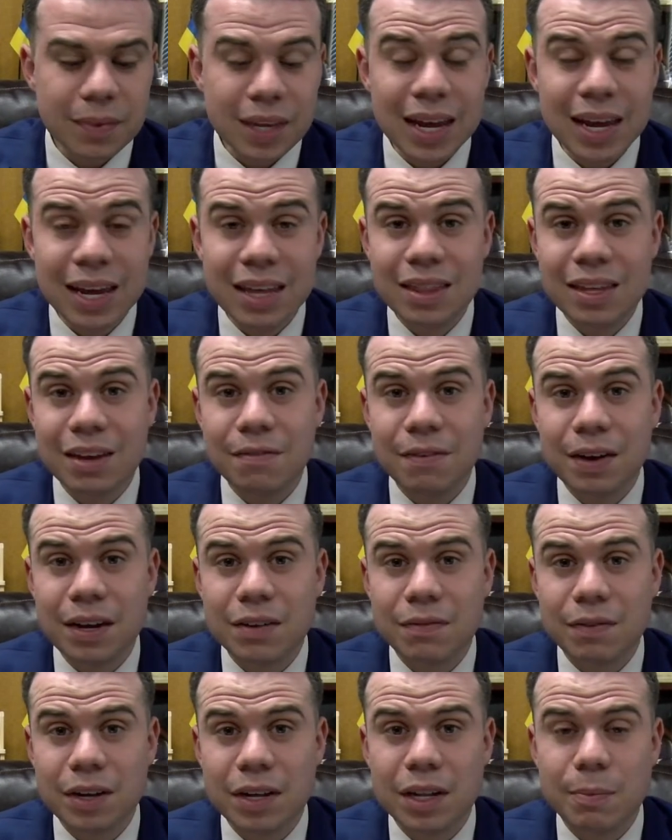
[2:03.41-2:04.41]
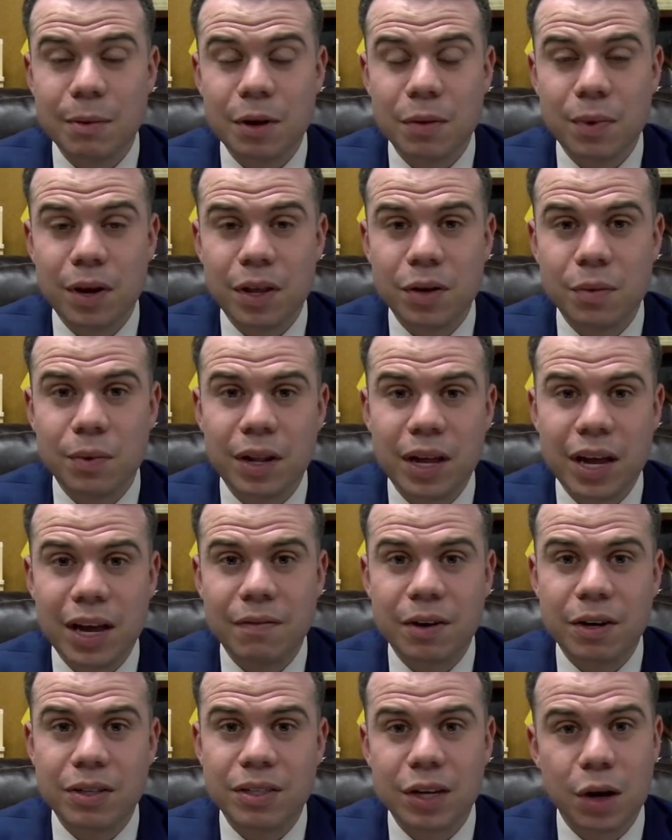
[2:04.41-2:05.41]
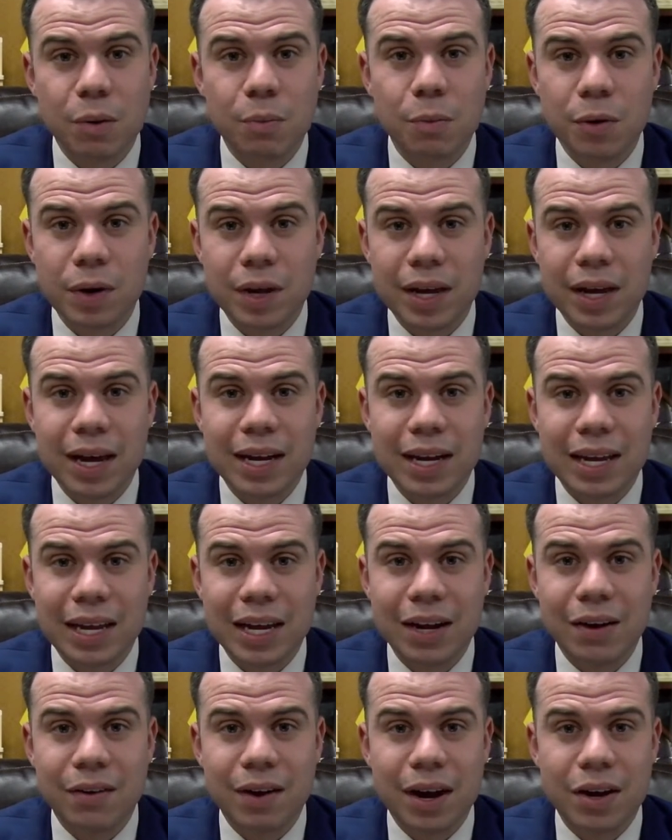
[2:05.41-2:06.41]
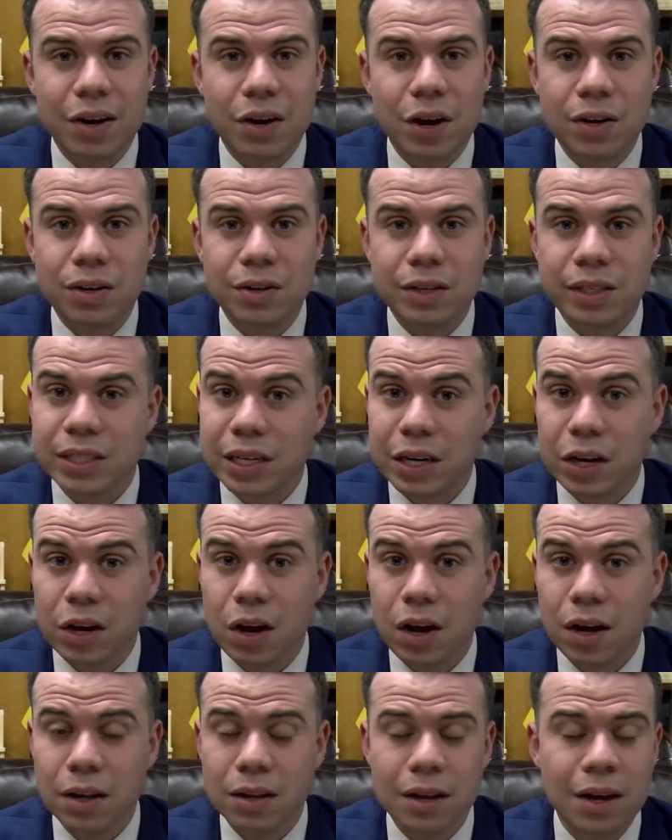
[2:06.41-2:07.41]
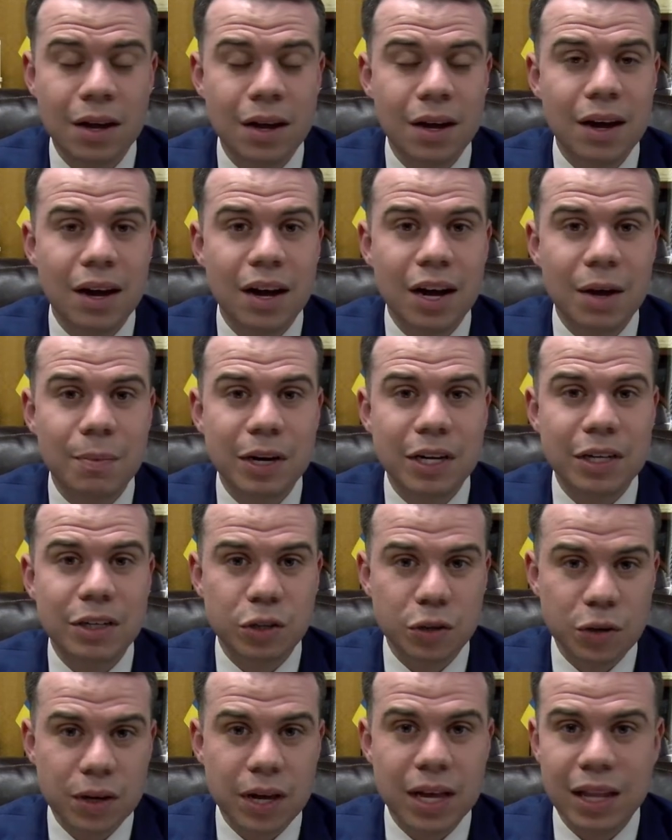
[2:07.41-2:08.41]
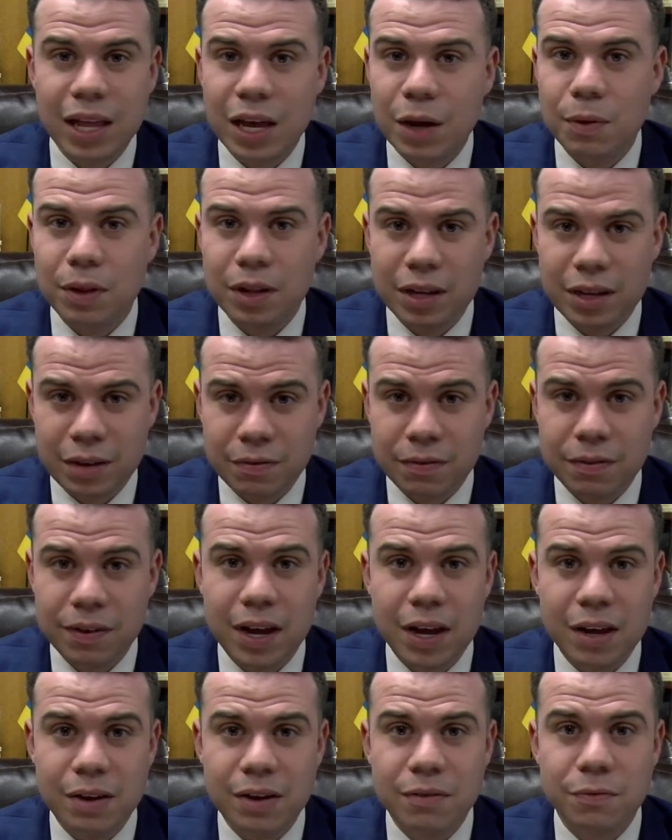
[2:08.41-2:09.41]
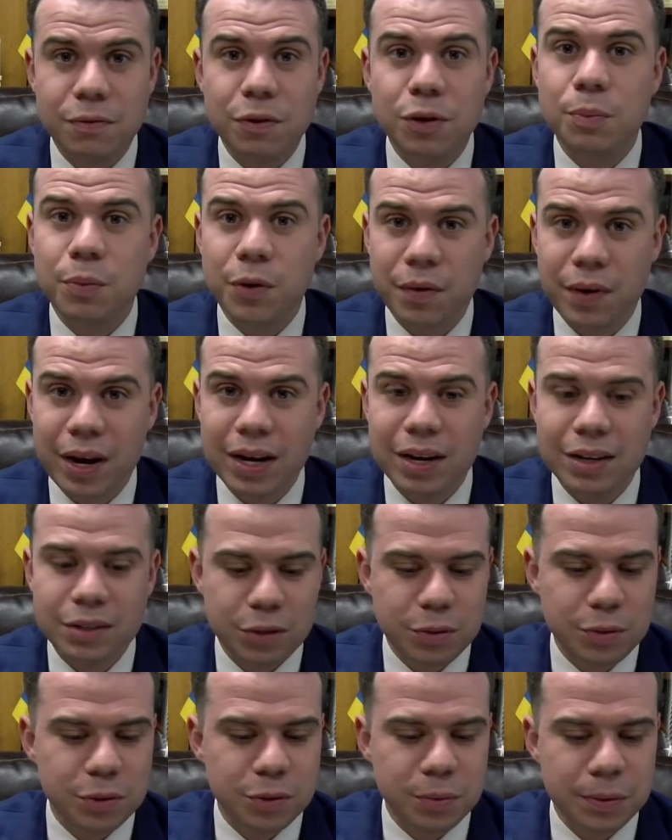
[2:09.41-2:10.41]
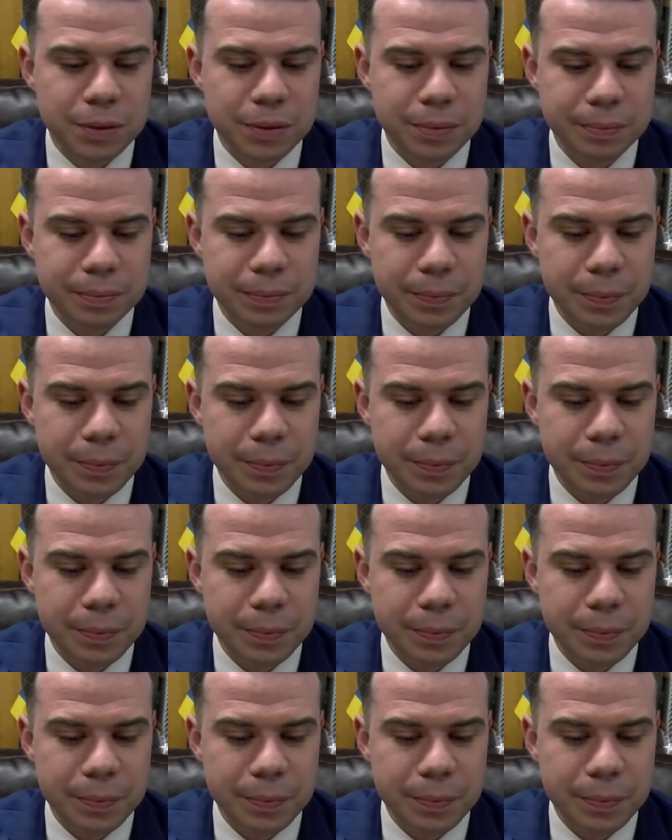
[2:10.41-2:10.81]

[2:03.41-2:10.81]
In the event of inclement weather, we'll have our ceremony again here at Gardner City Hall, but it's looking like we'll have a full parade as usual.